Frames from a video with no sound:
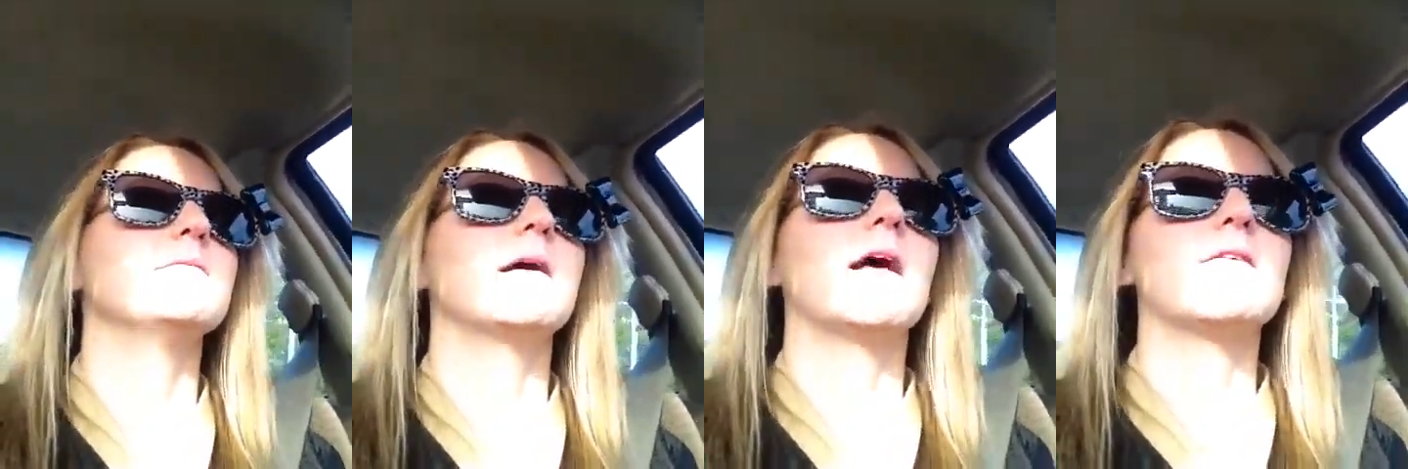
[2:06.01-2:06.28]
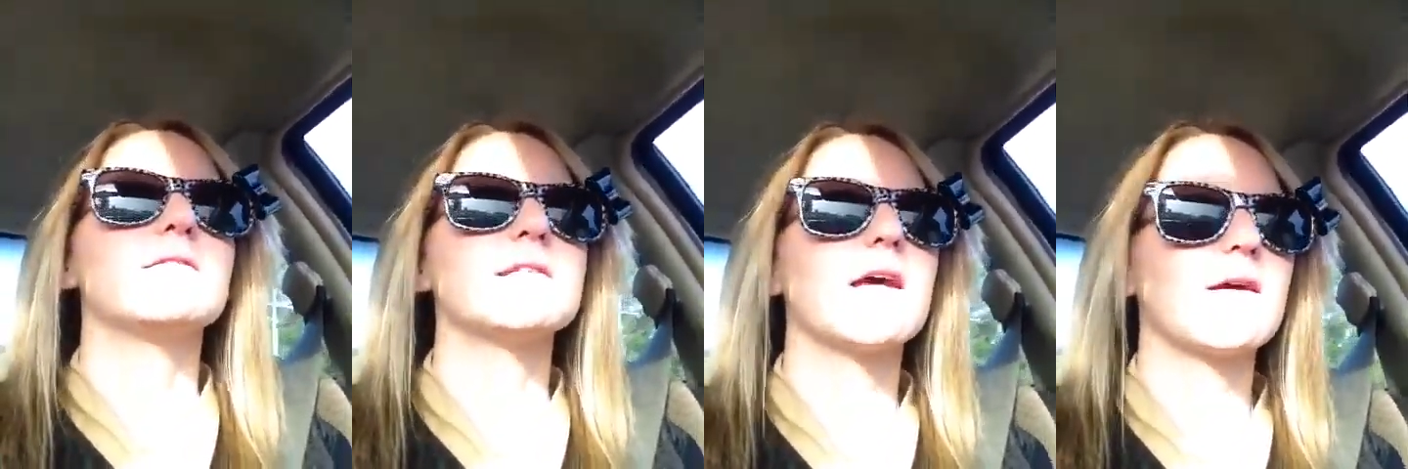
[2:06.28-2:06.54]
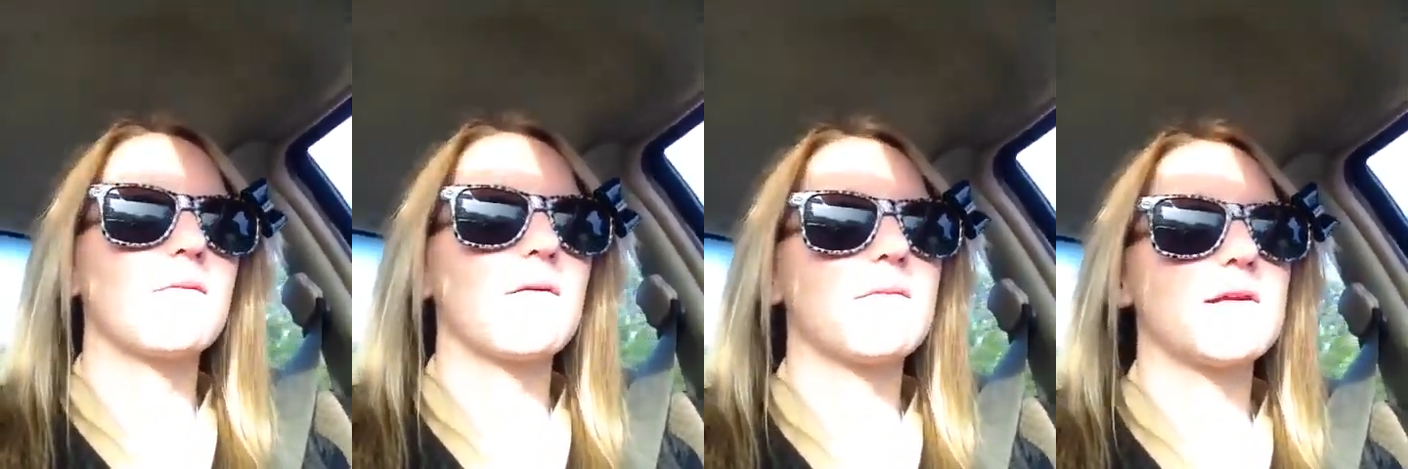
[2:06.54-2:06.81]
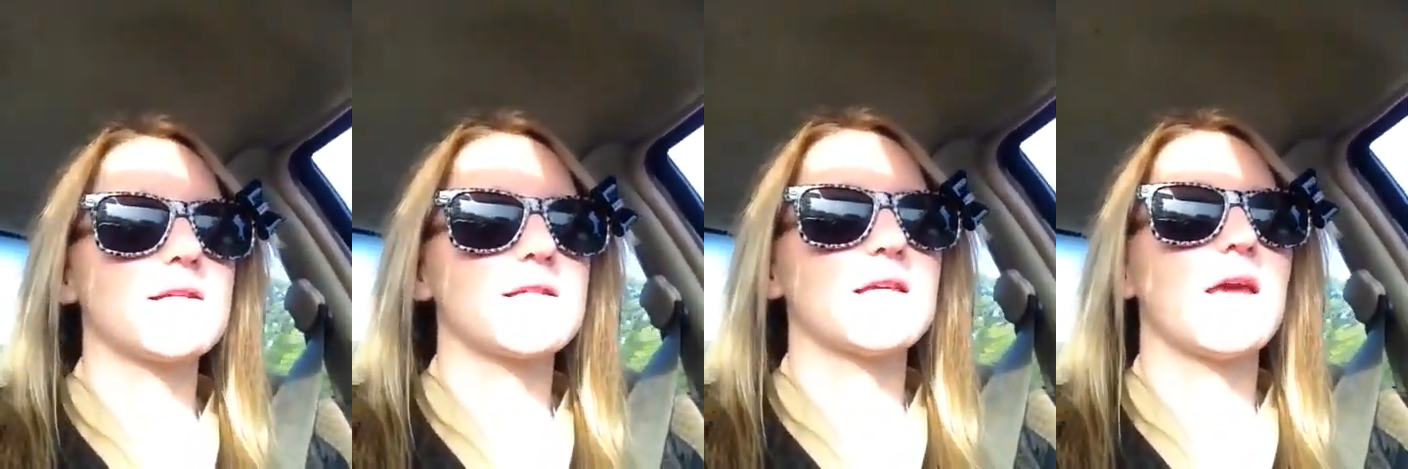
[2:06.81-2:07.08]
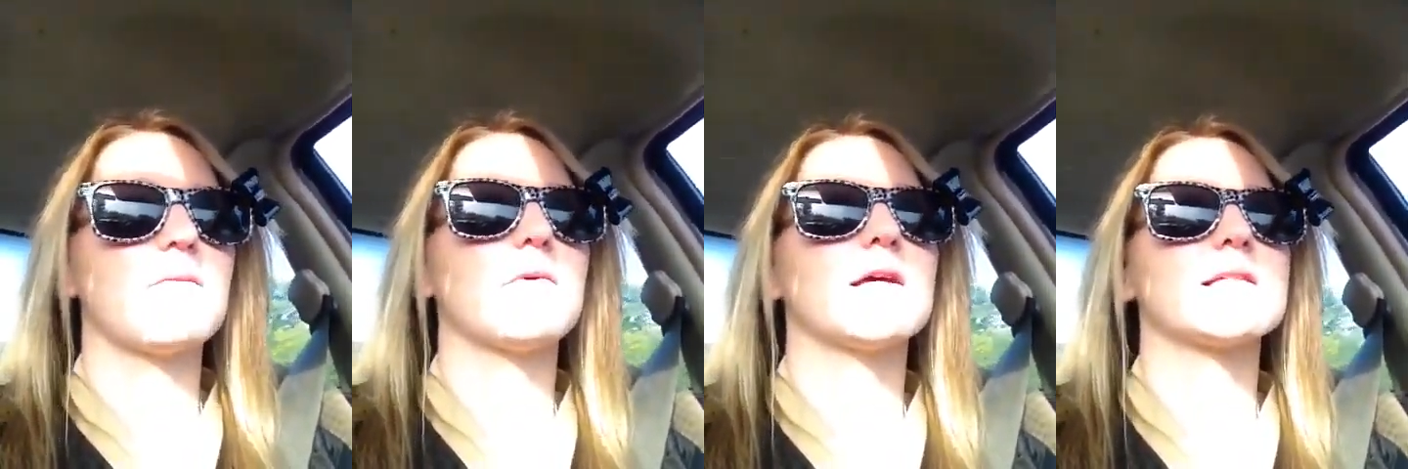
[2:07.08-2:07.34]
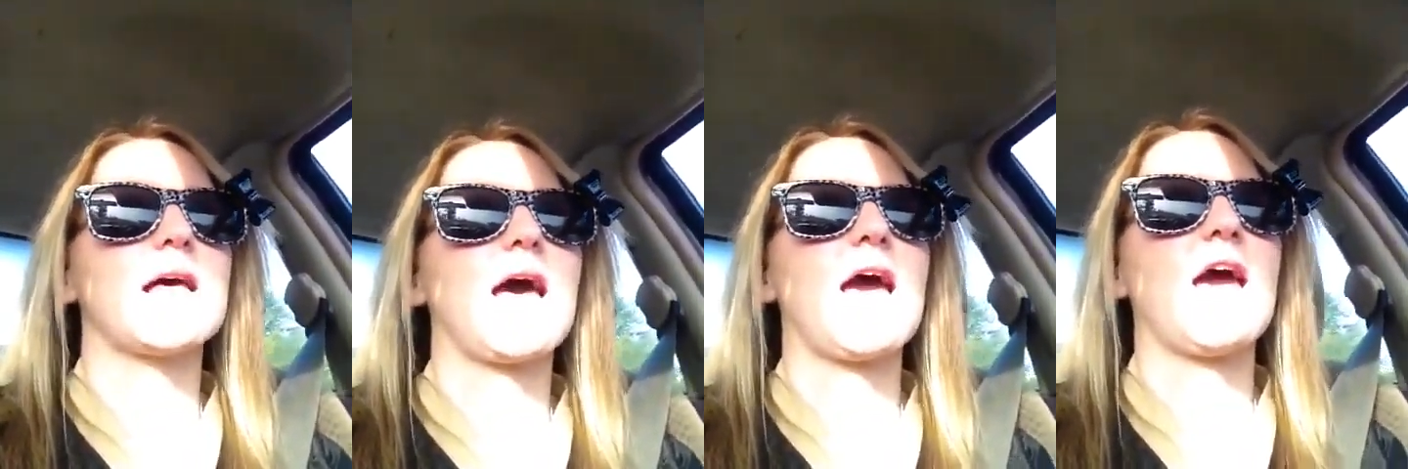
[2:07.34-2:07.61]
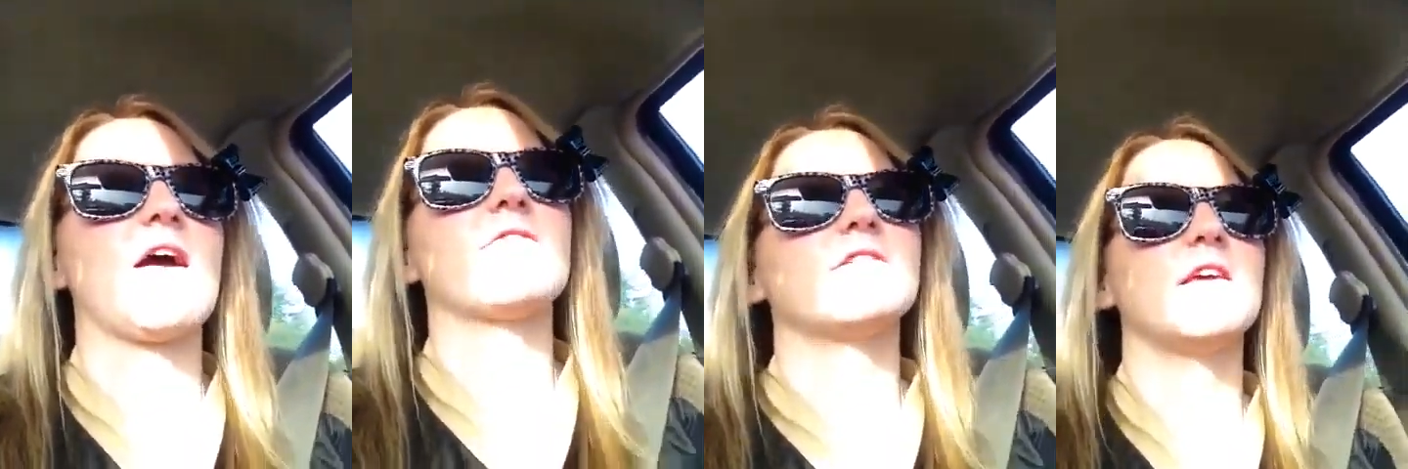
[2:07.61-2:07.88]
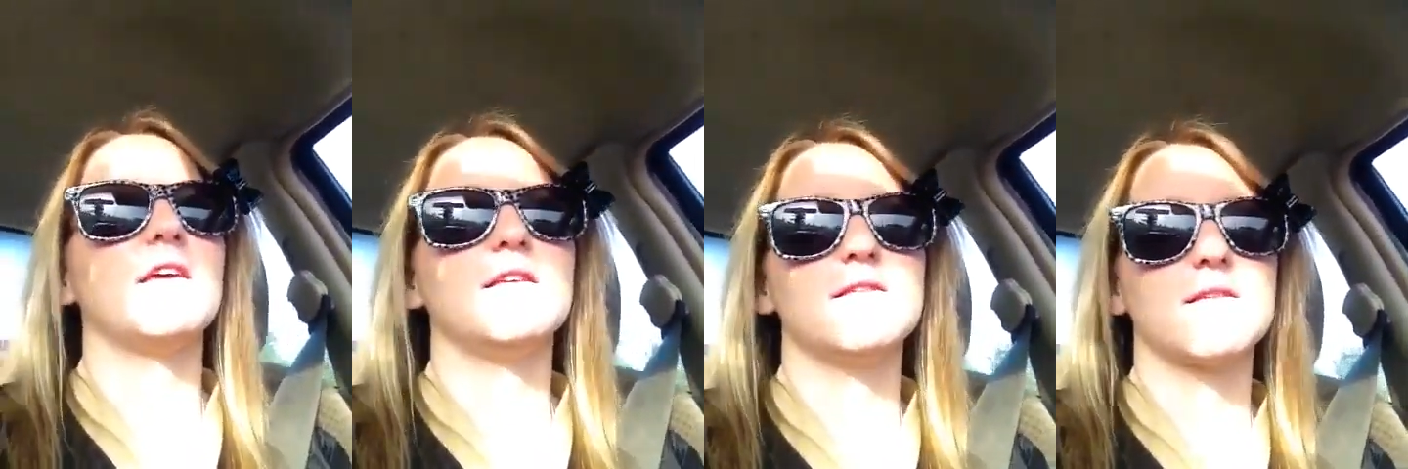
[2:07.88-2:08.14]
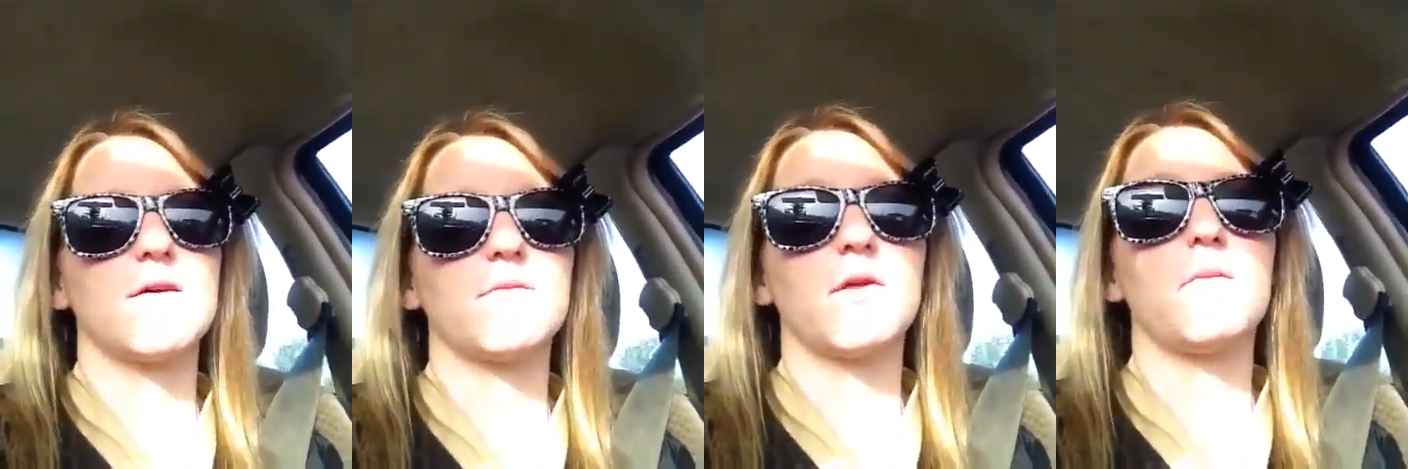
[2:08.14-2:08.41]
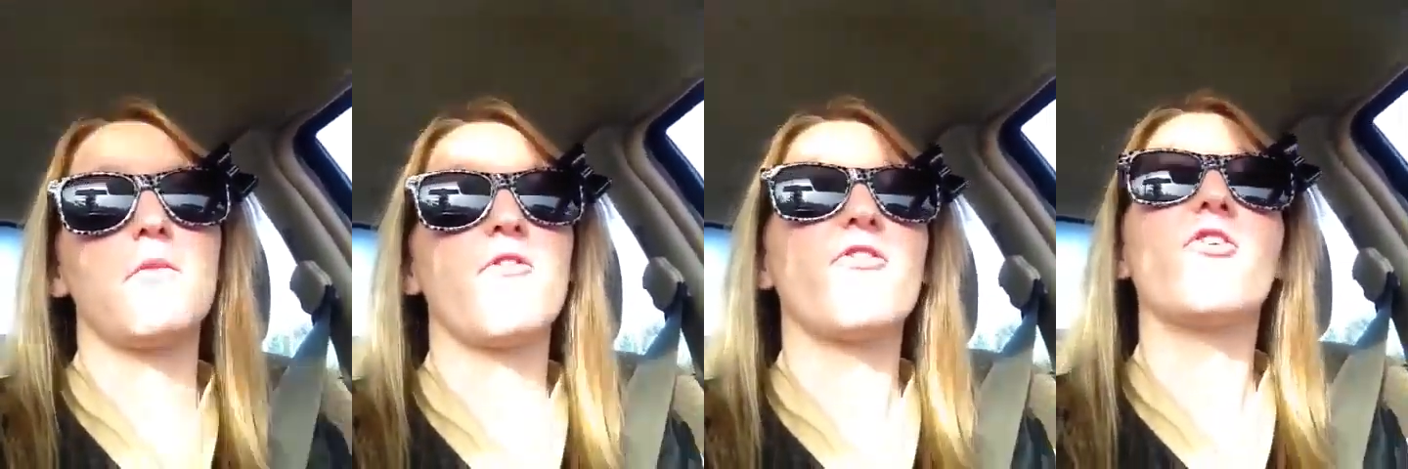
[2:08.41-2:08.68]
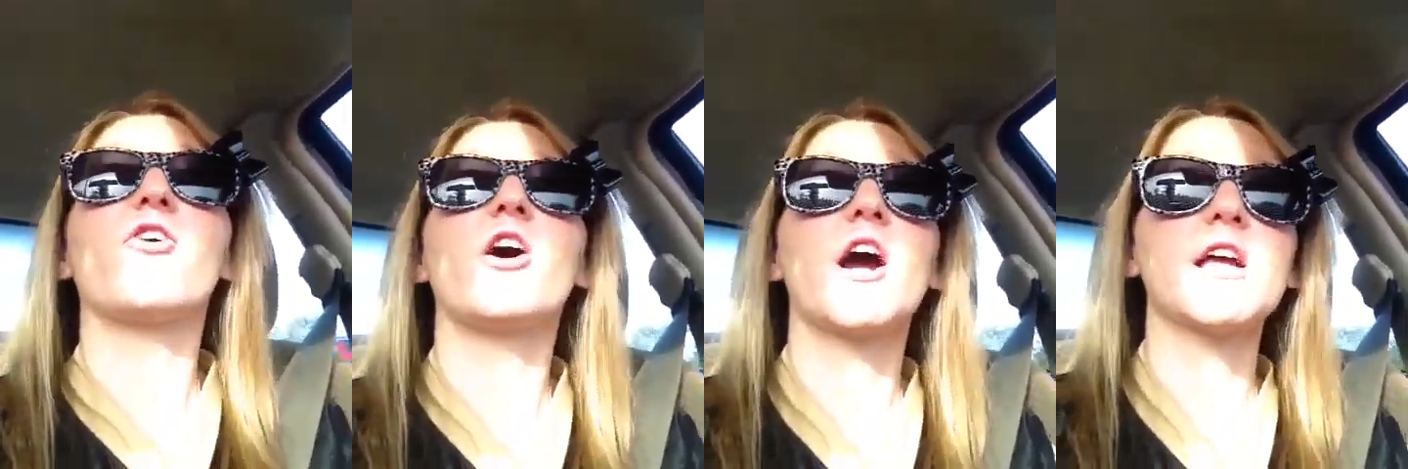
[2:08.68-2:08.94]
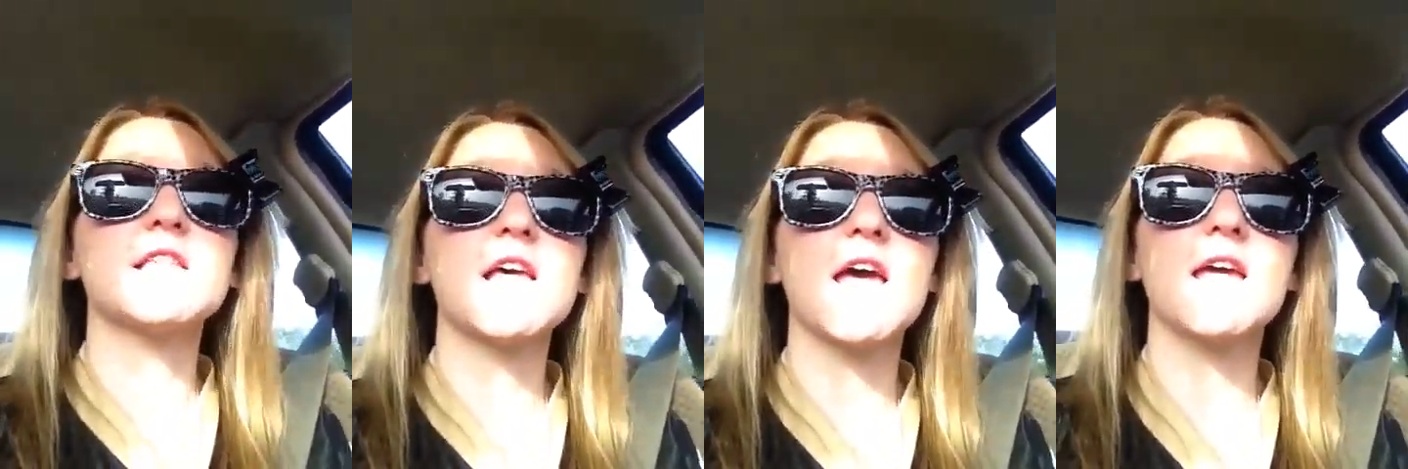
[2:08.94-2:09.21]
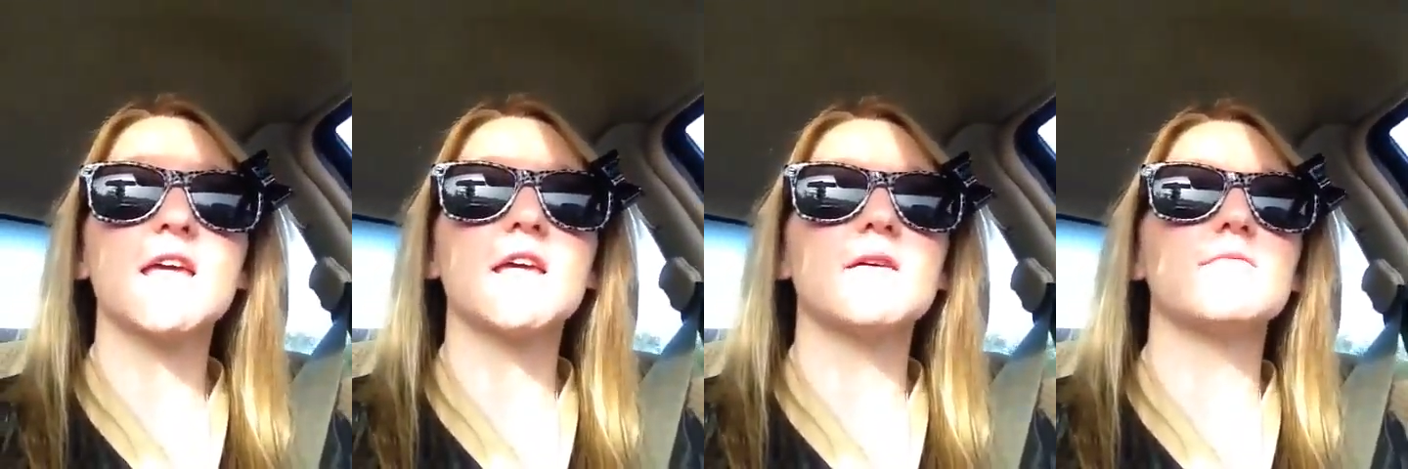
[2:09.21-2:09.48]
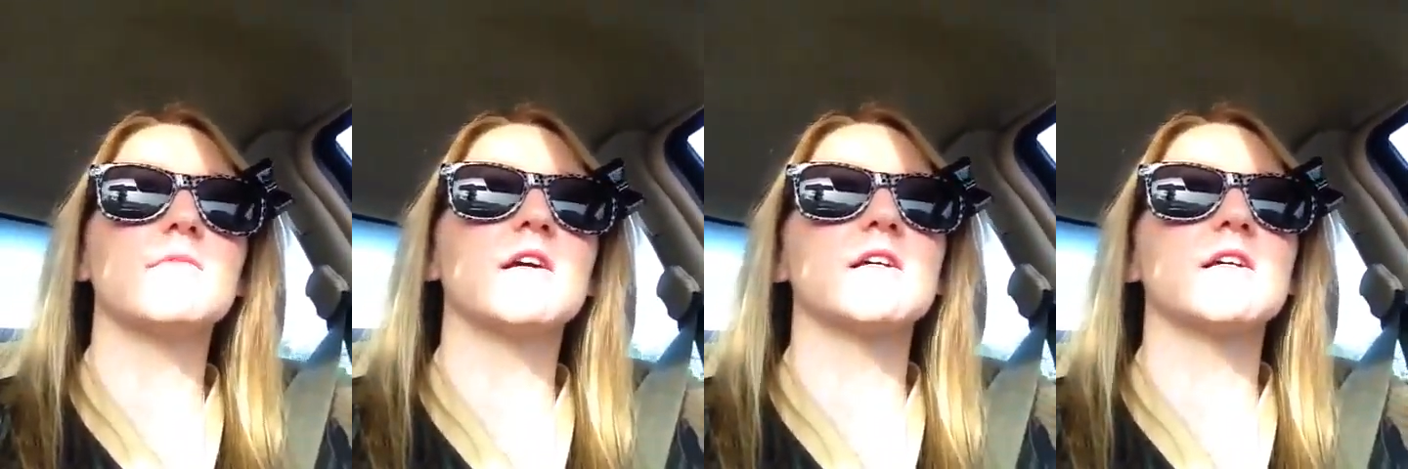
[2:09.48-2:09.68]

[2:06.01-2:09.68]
But I haven't taken my medicine yet because I have to eat something before I take it.